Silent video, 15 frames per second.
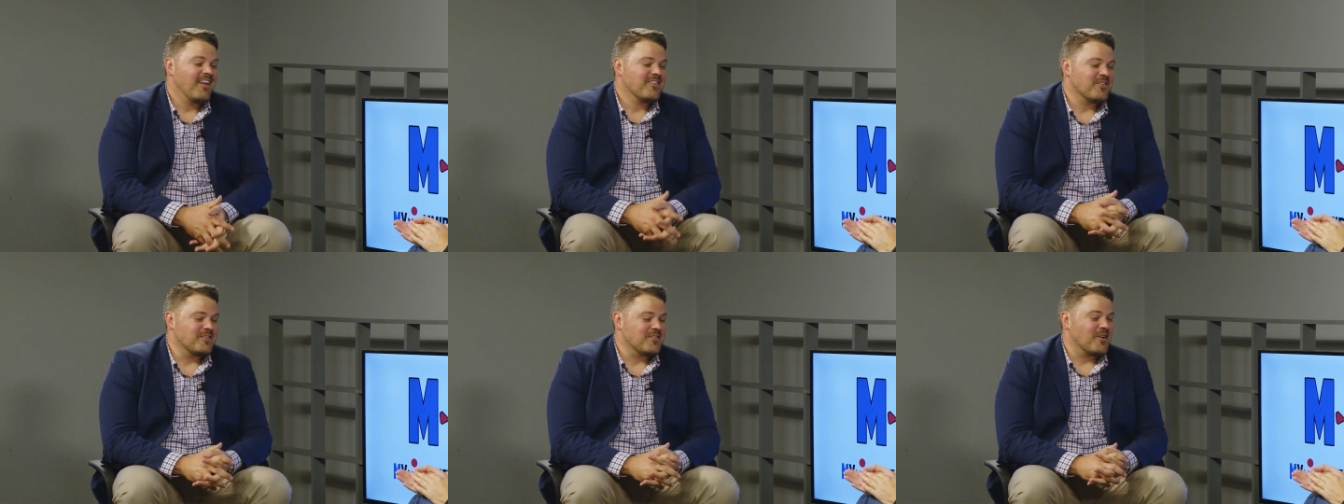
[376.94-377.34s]

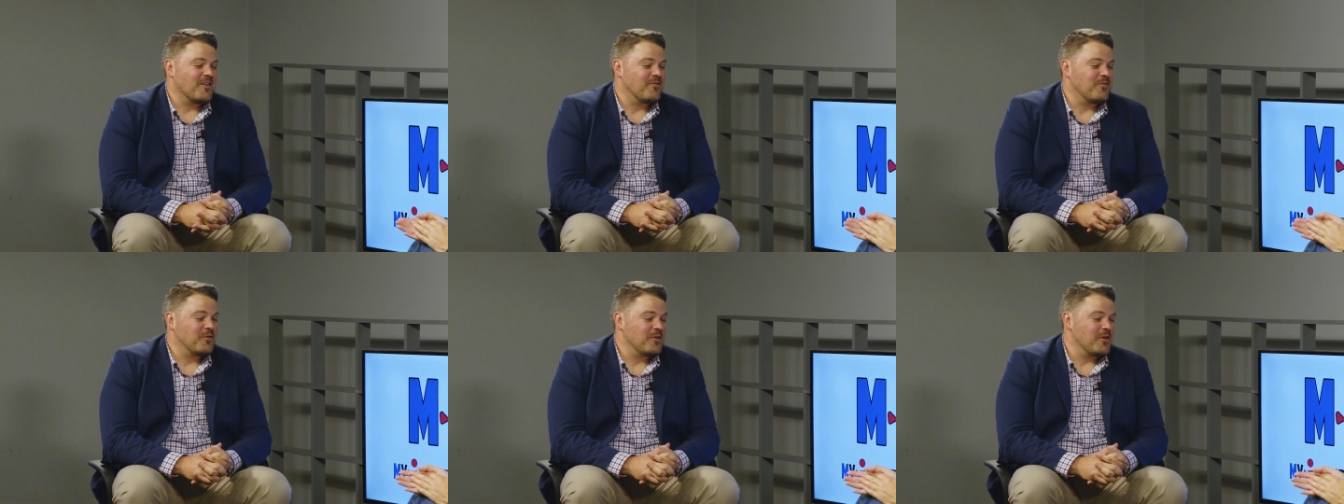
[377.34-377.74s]
So is there any
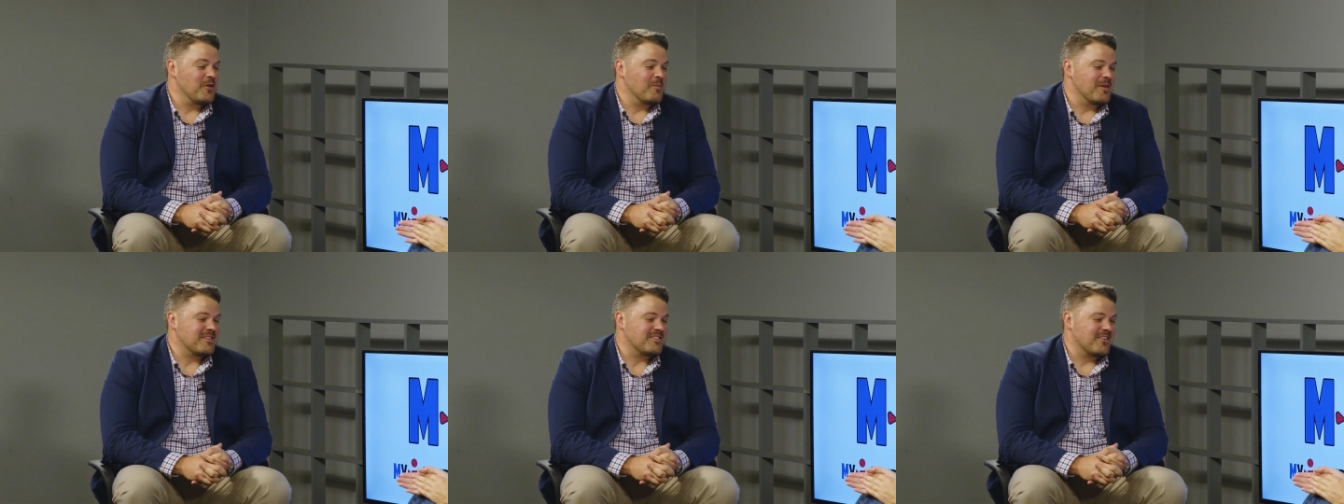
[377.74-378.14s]
food that you
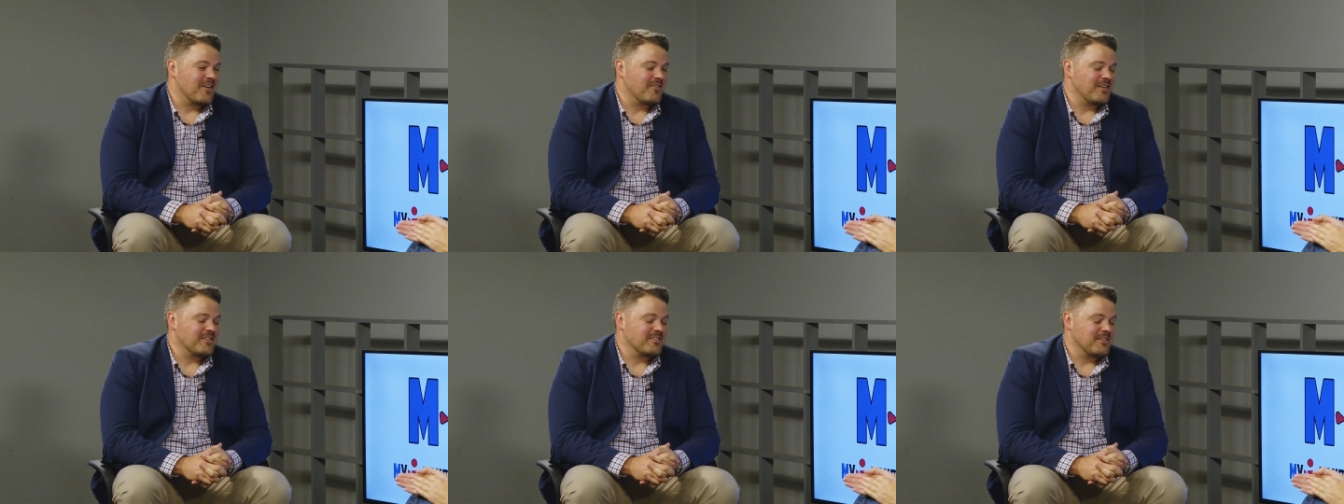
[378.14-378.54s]
miss,
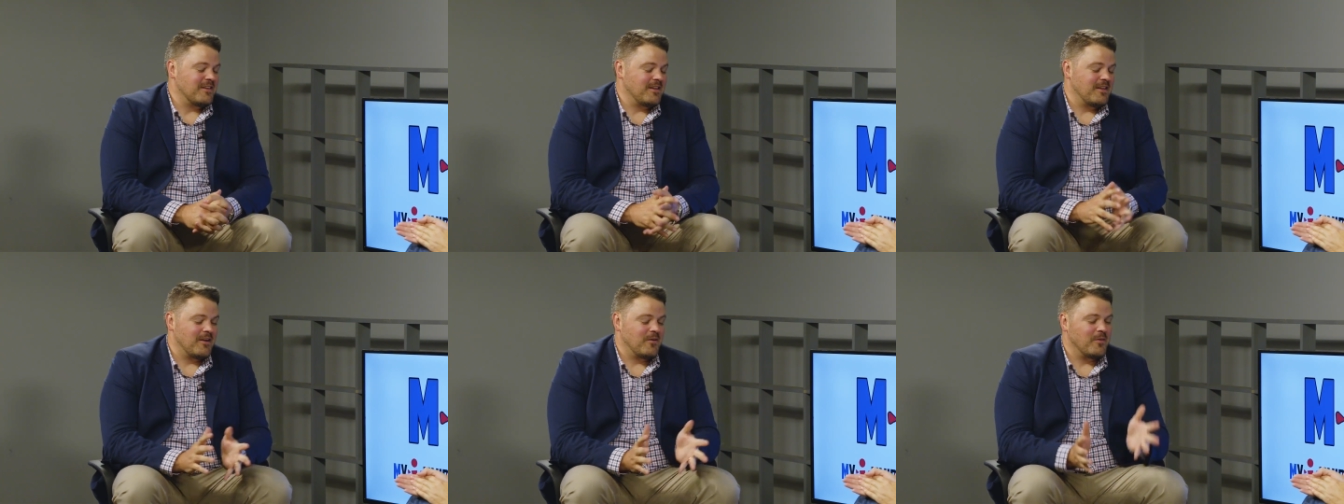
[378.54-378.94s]
obviously,
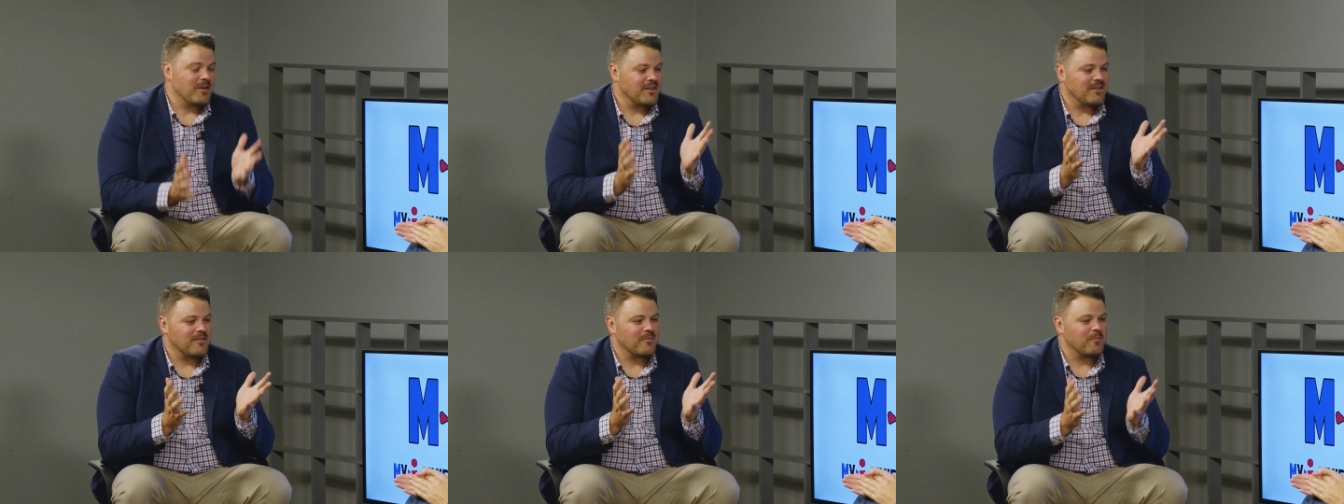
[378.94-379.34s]
you know,
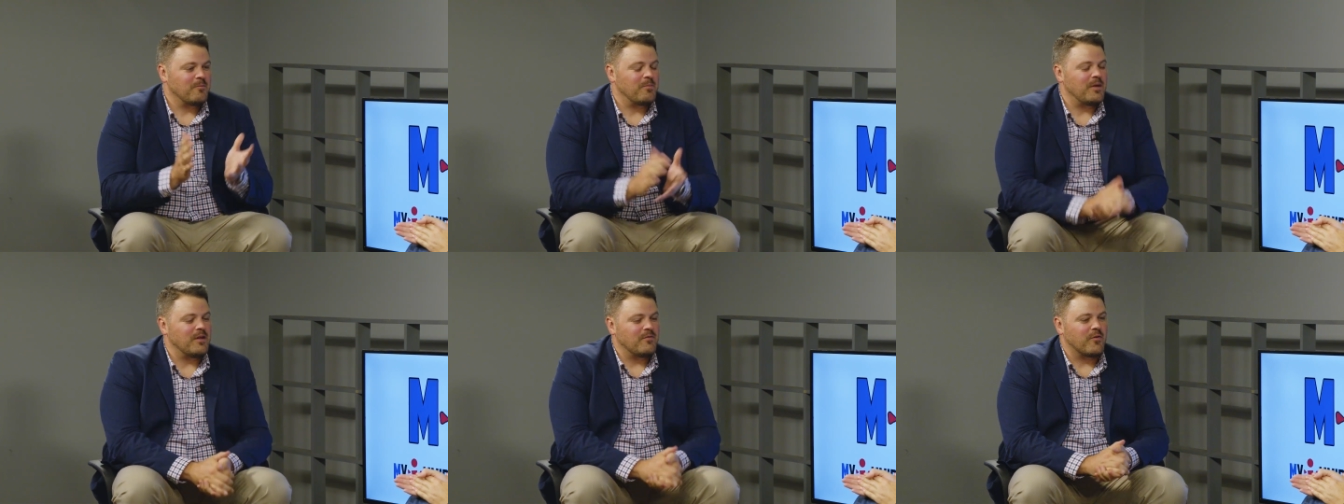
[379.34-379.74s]
in
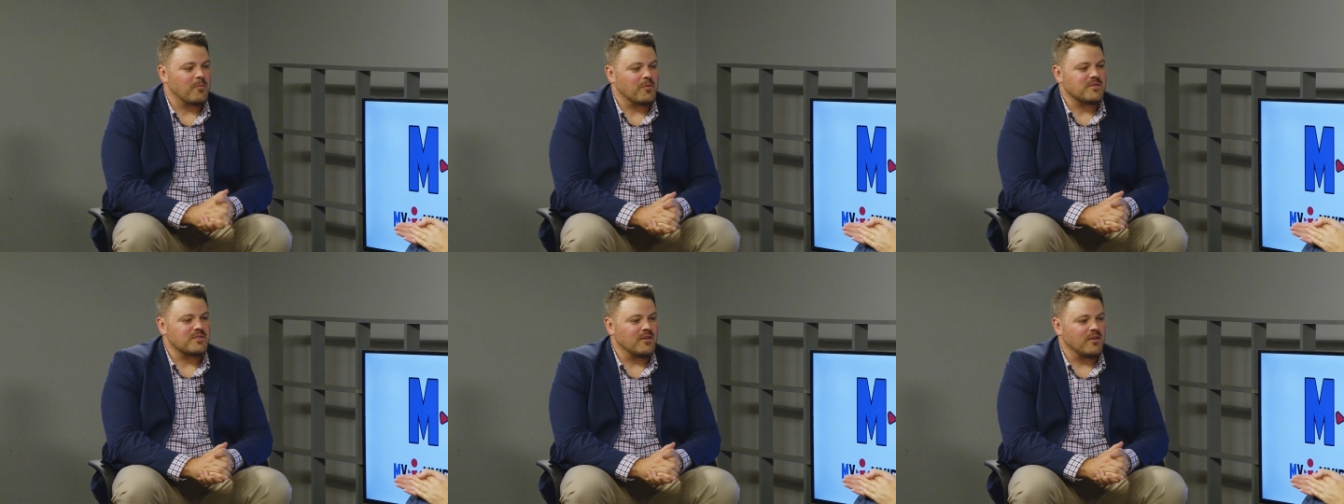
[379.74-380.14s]
being from
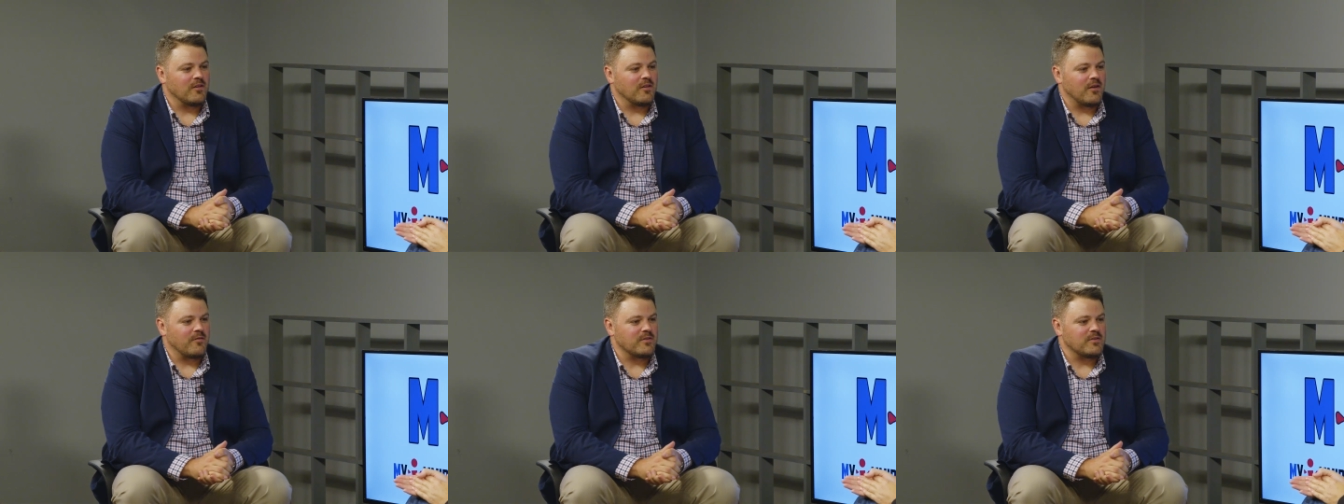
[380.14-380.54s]
Brazil,
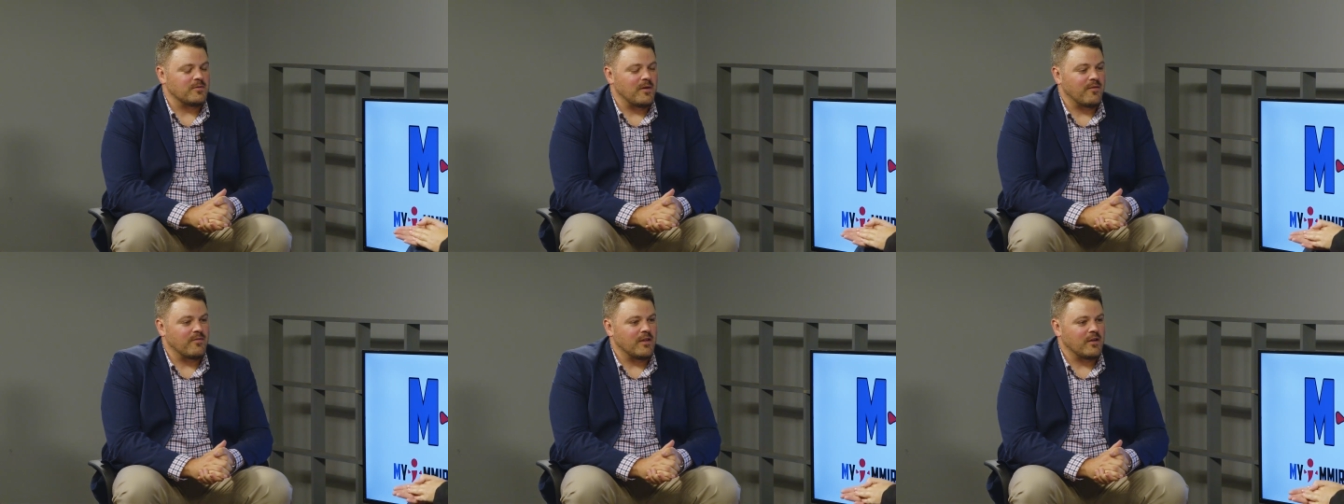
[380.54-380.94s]
obviously
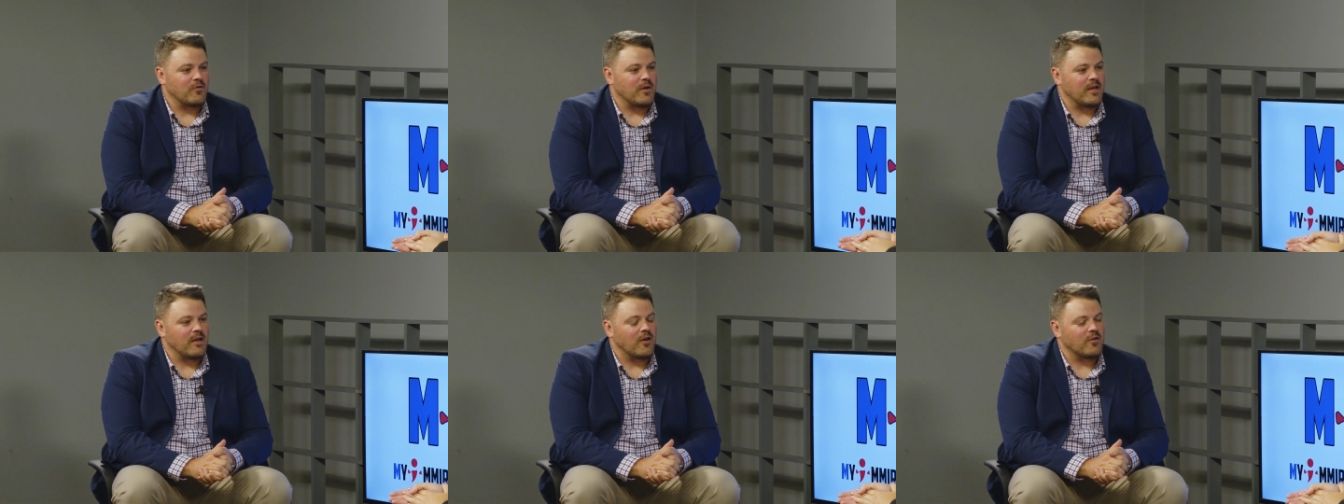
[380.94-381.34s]
having that
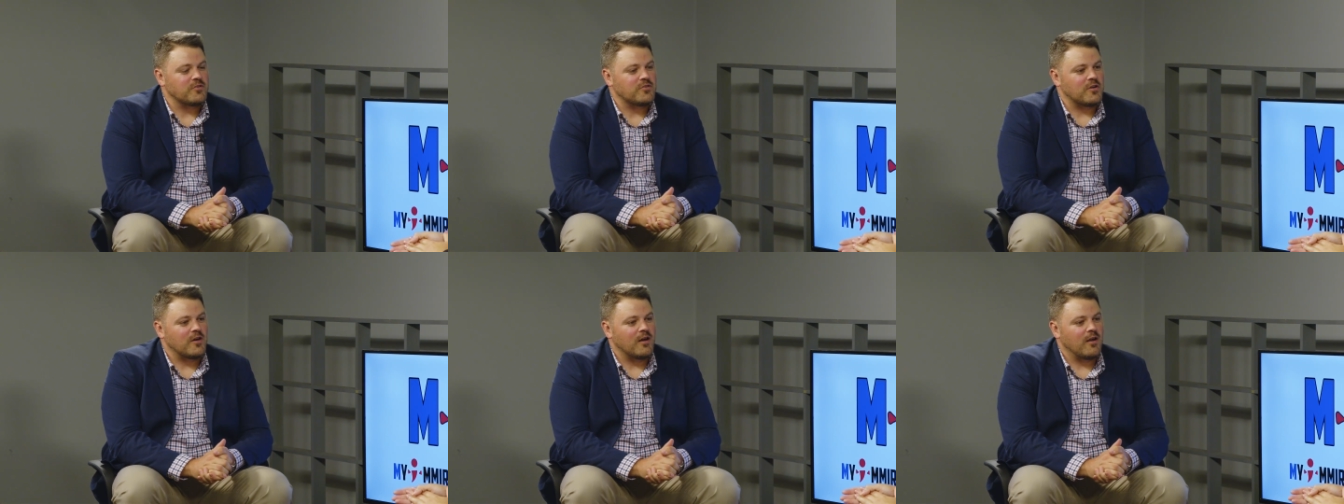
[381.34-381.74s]
great culture?